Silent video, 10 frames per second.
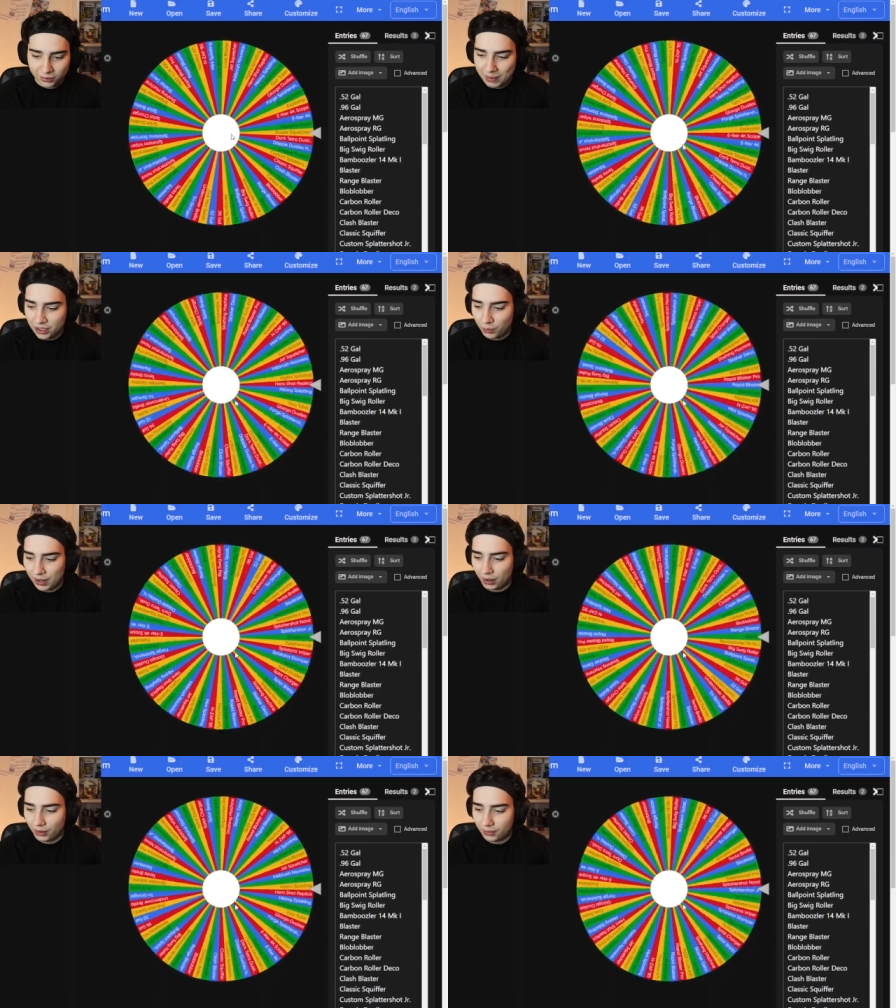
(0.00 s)
Spin the
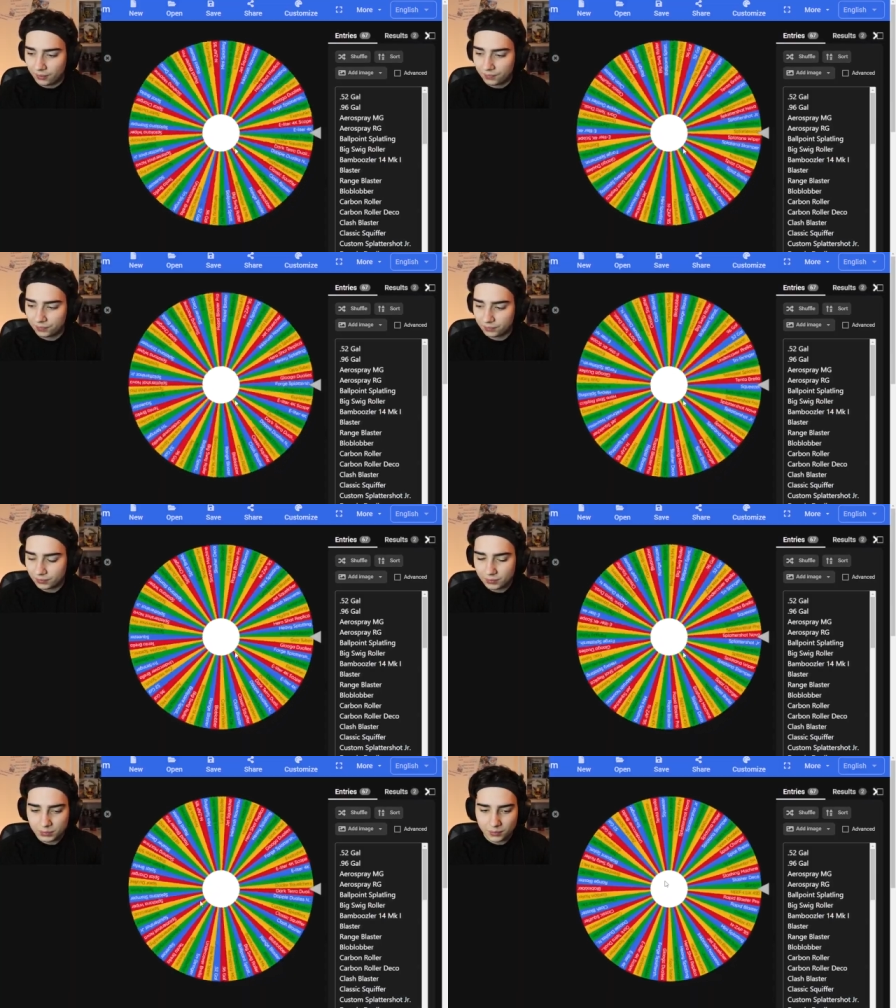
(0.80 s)
wheel.
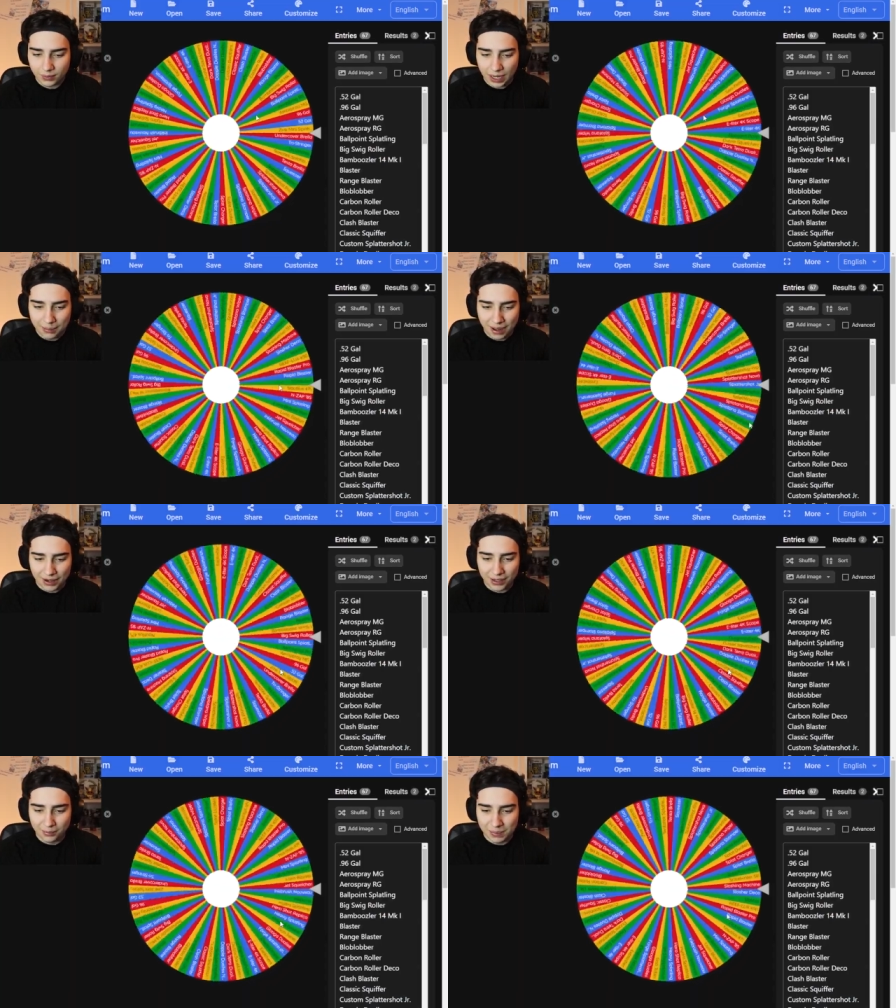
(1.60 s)
Come
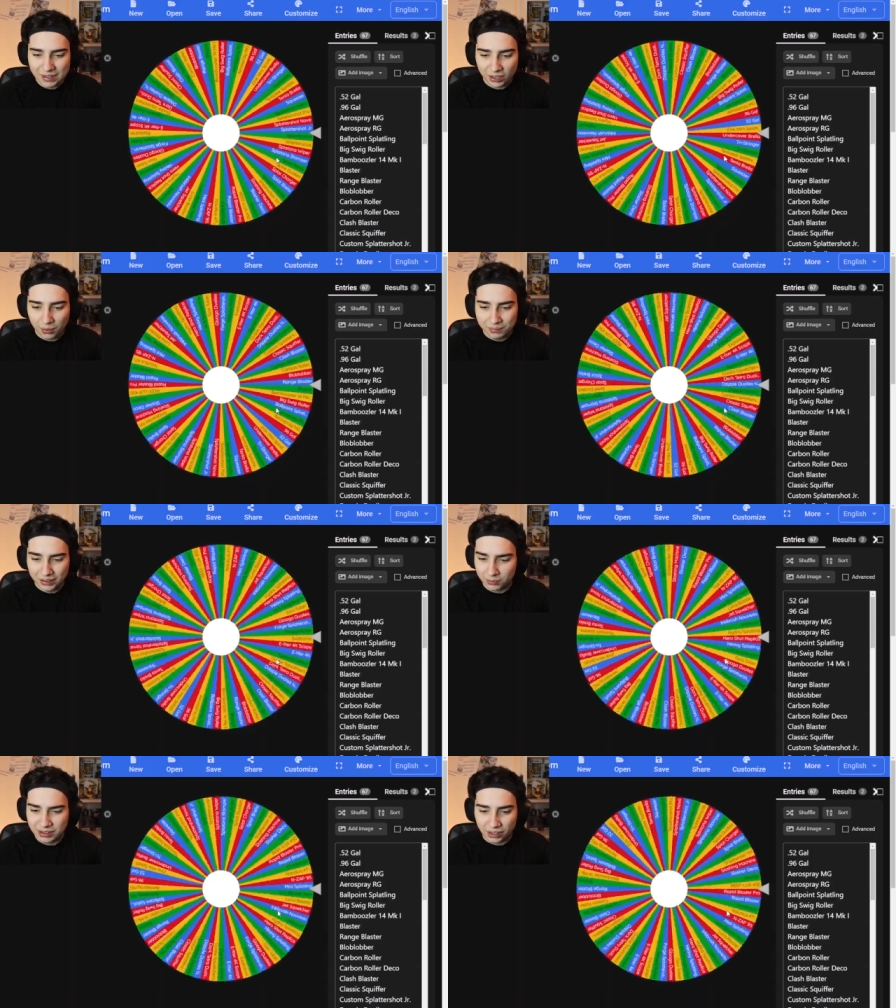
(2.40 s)
on, be something
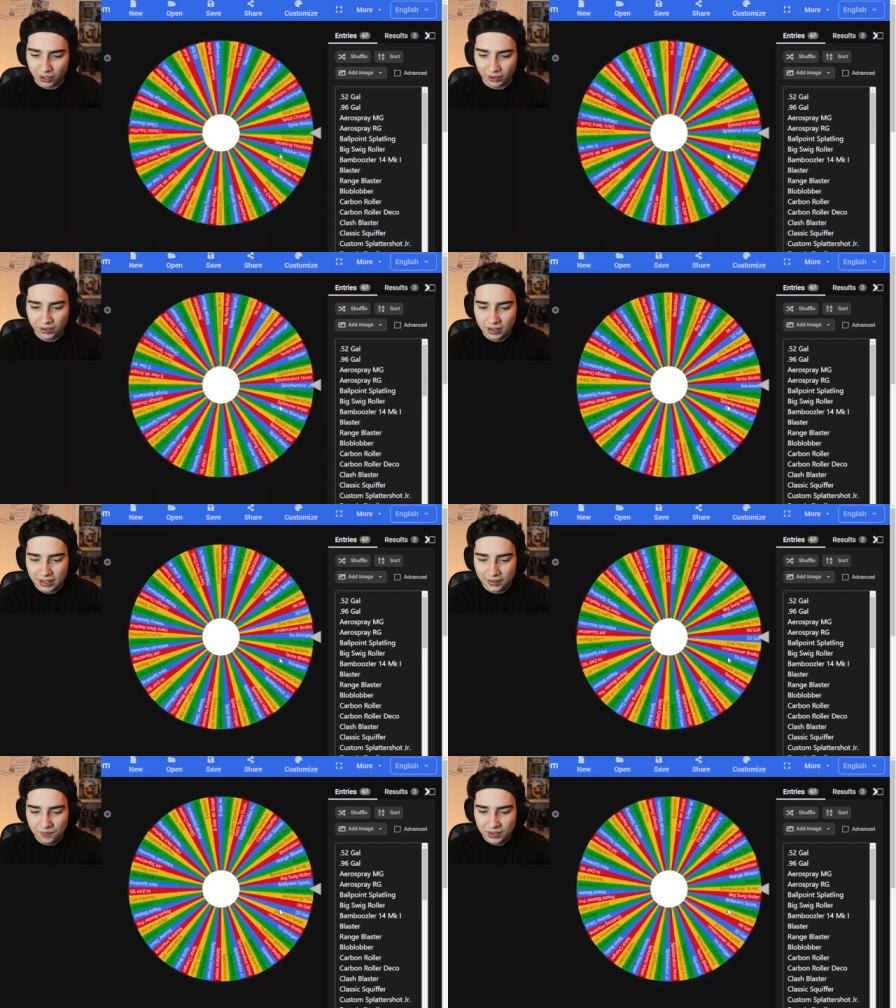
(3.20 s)
good.
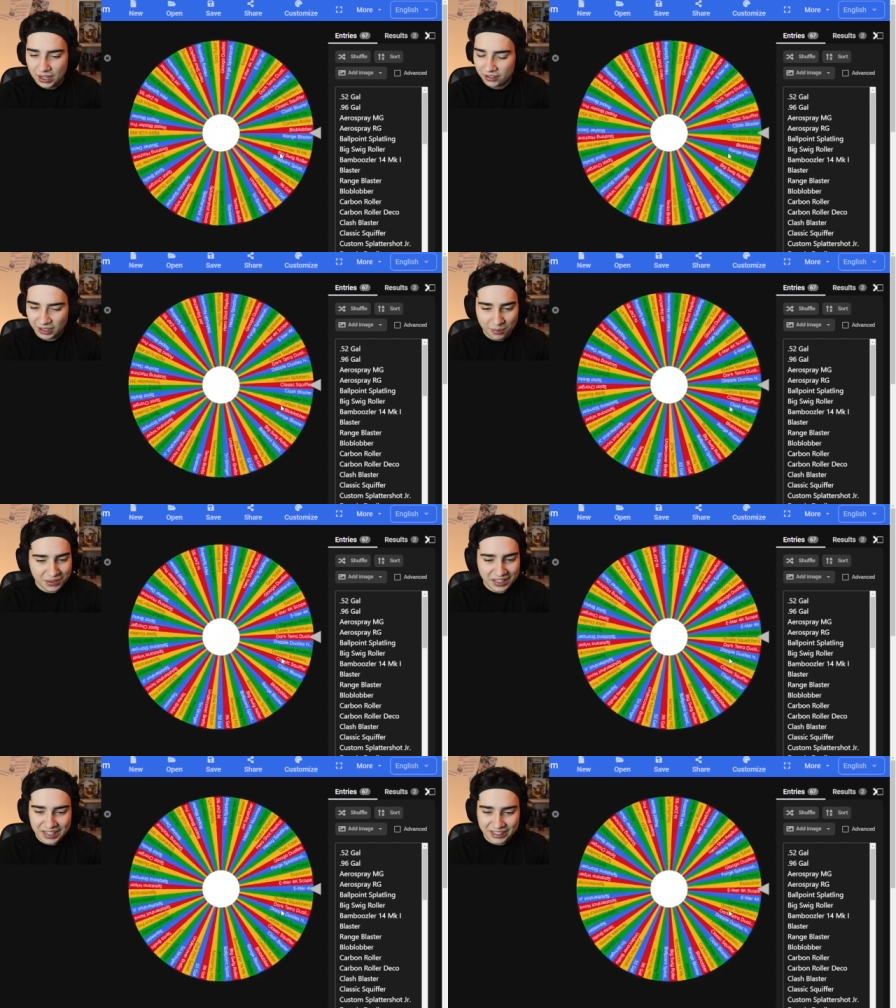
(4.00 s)

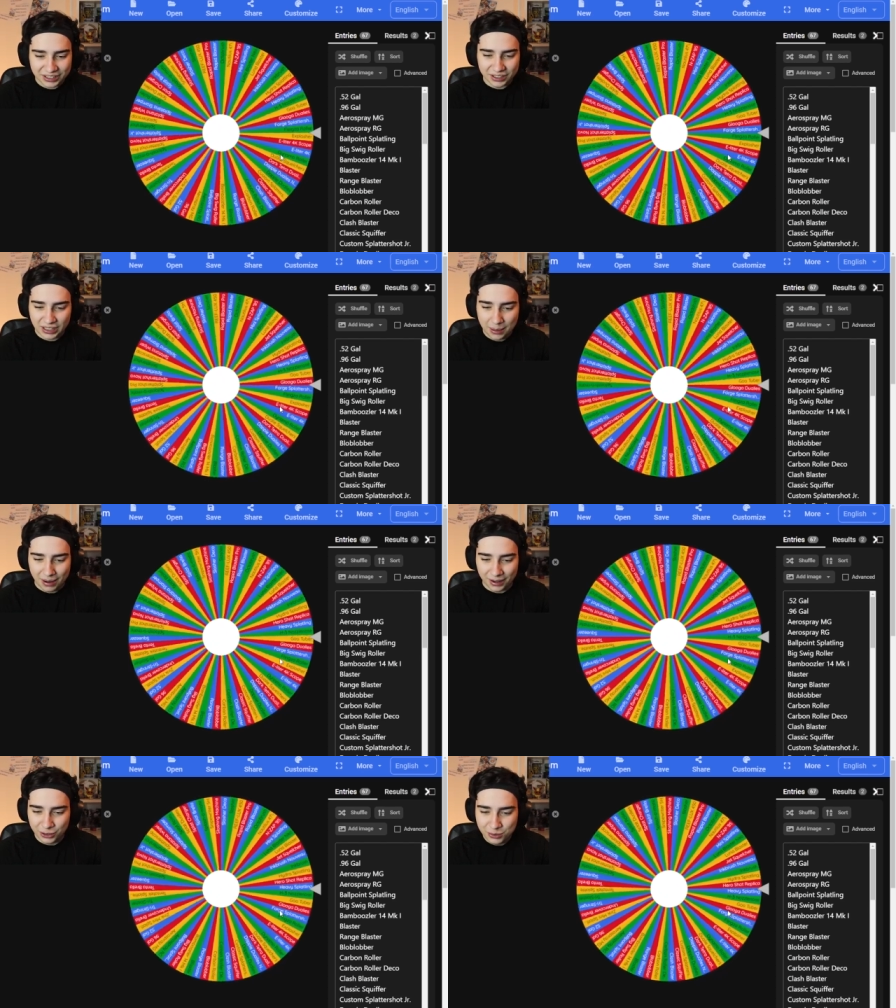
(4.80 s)
Something good, come
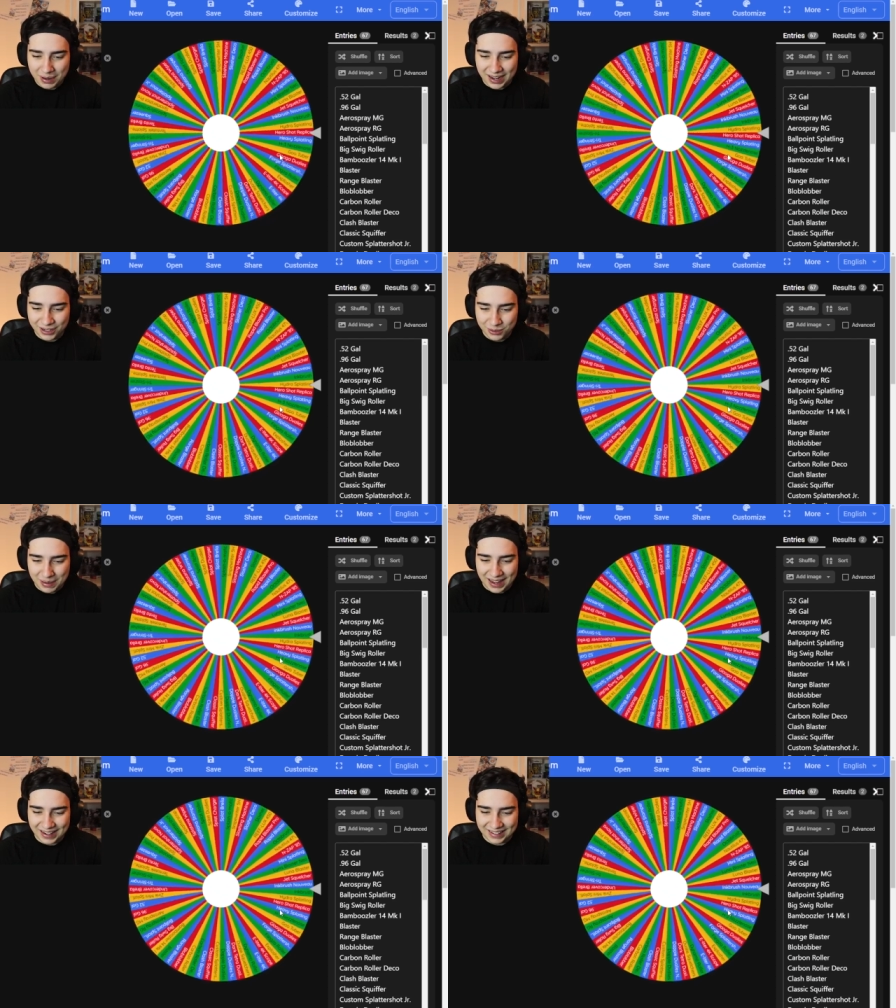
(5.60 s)
on, new main, new
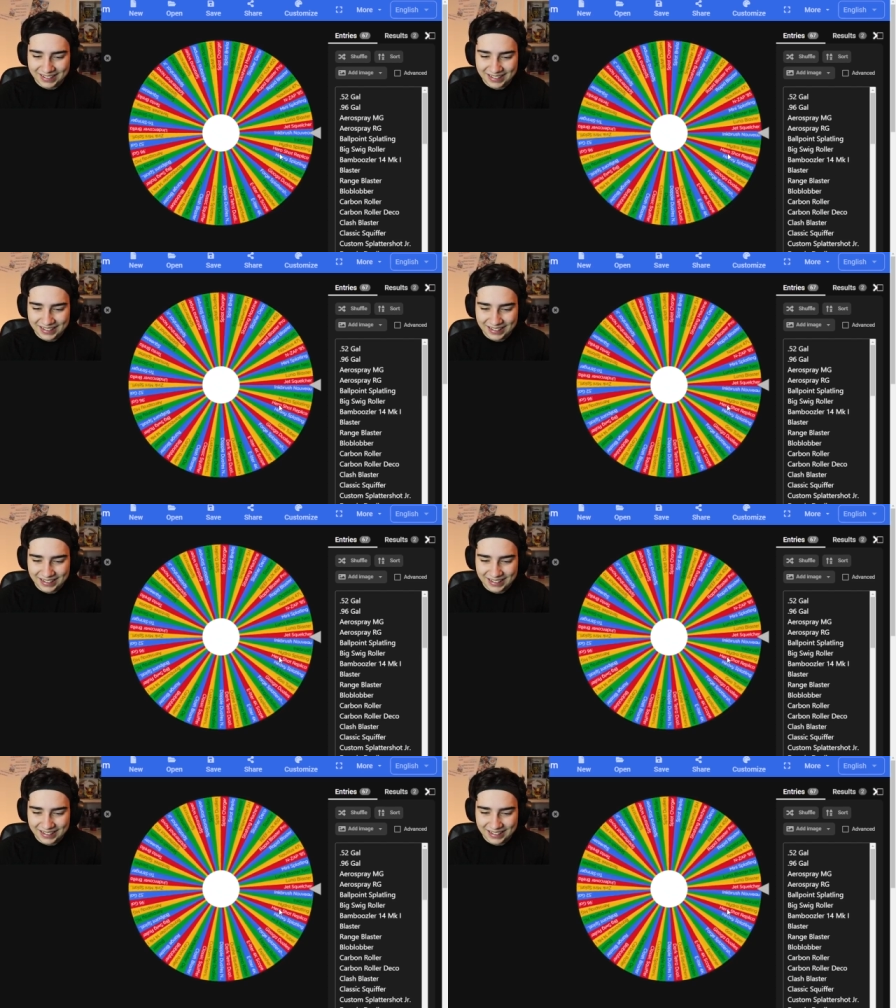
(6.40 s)
main.